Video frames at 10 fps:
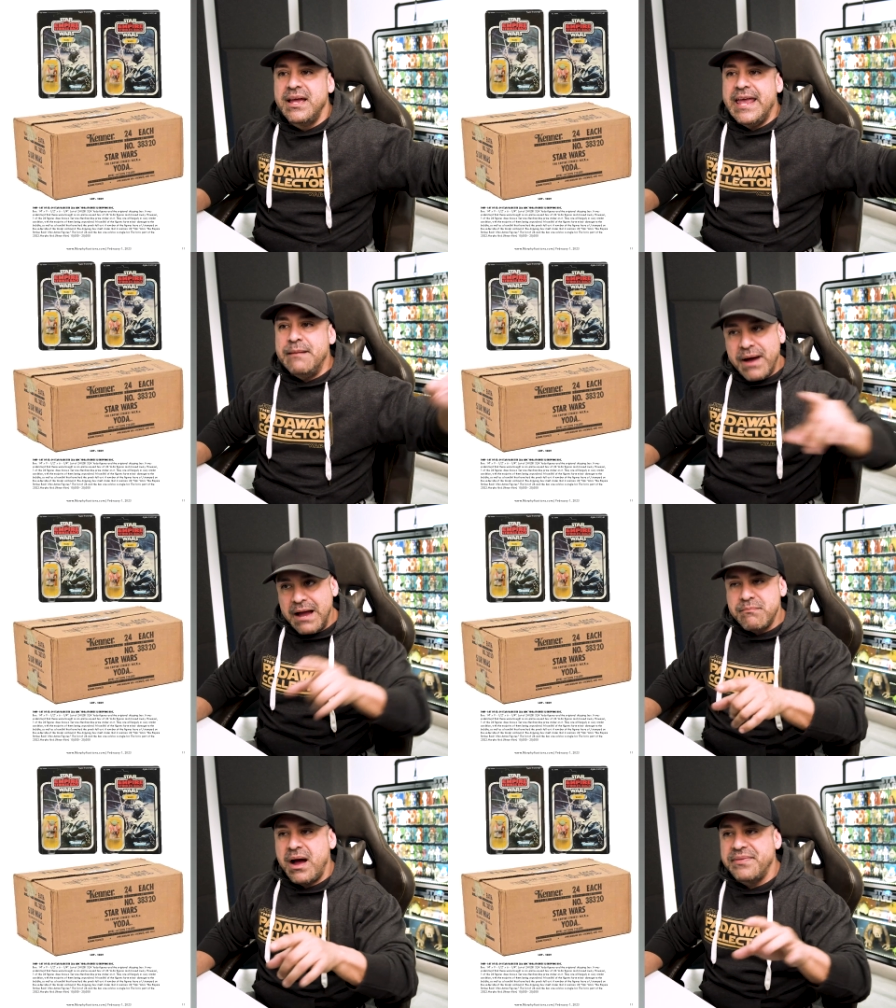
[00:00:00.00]
In
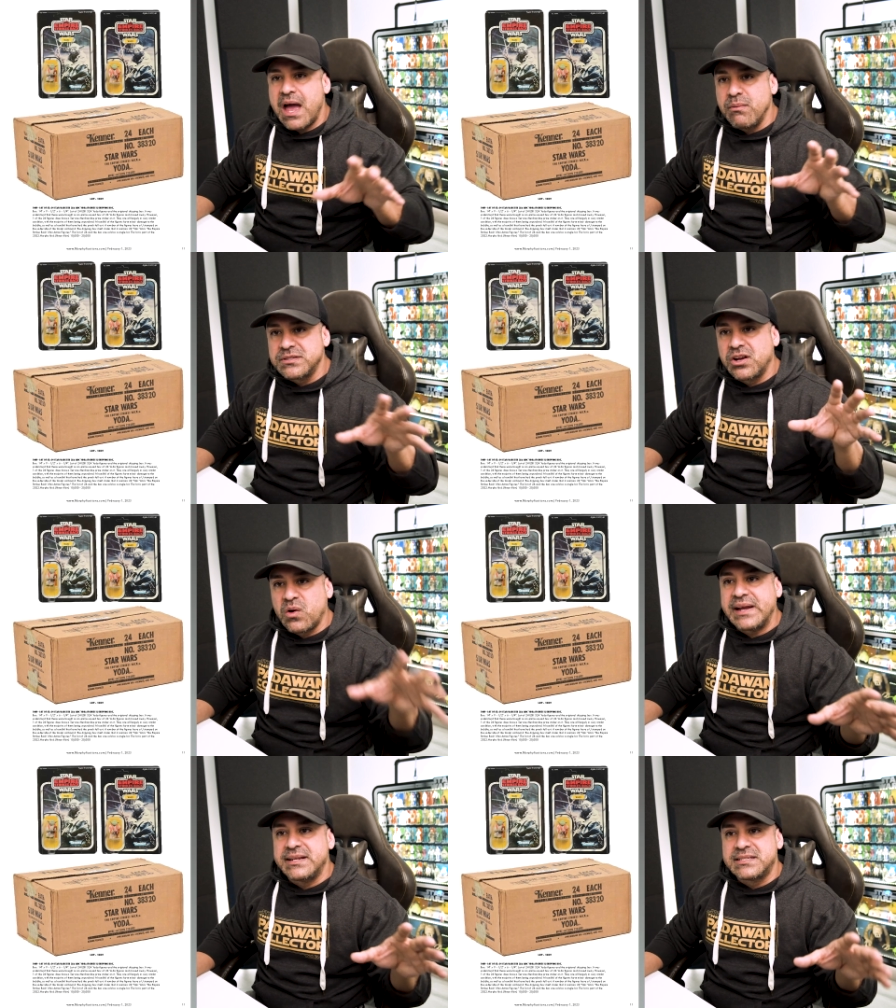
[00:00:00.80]
my mind, that was a
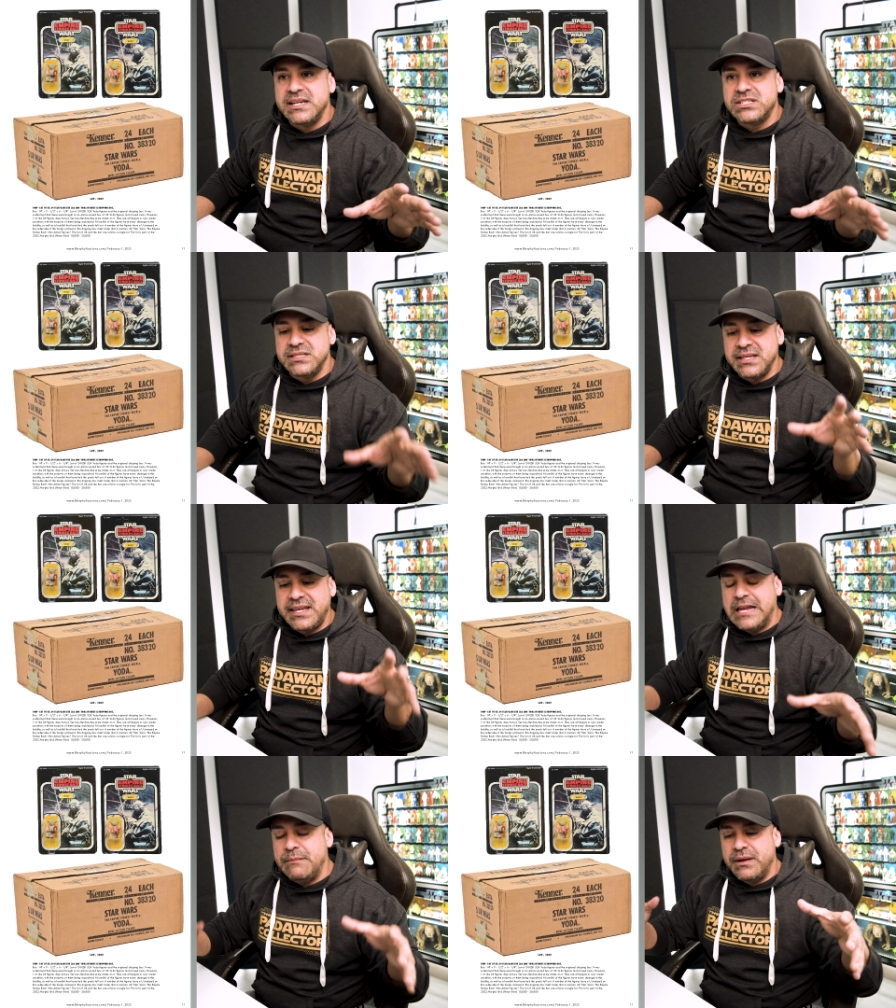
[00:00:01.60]
great decision to
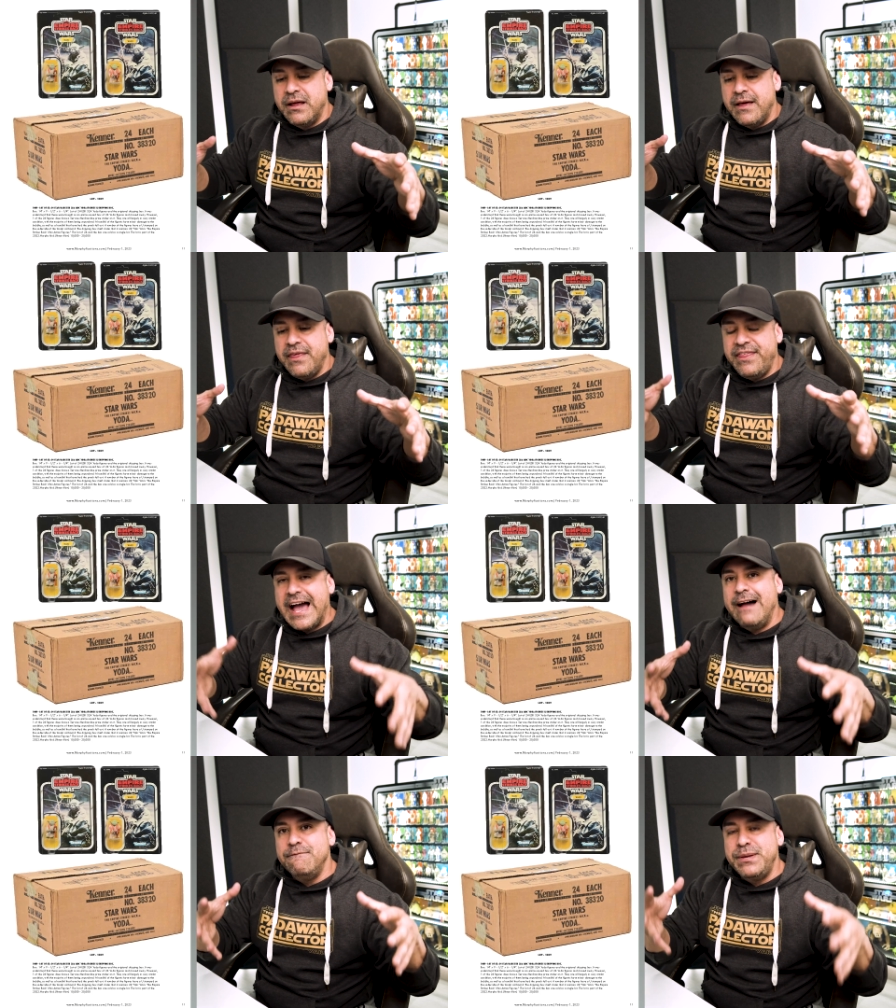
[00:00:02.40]
keep
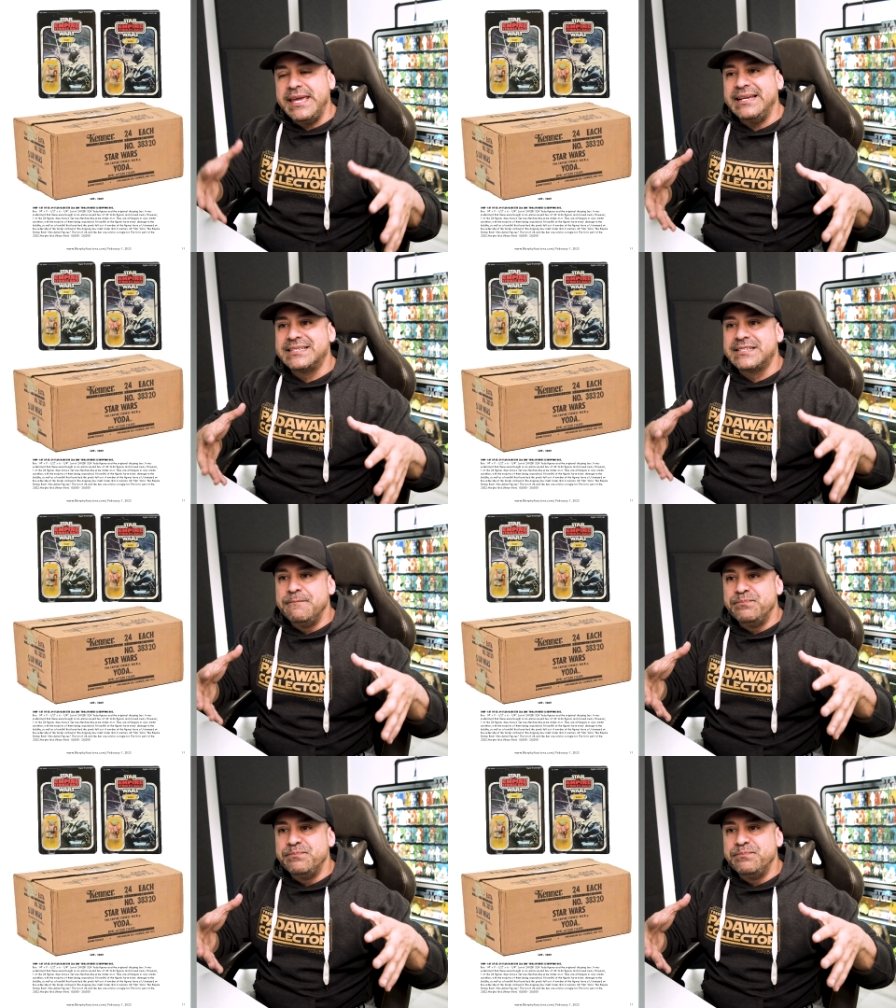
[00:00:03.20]
that piece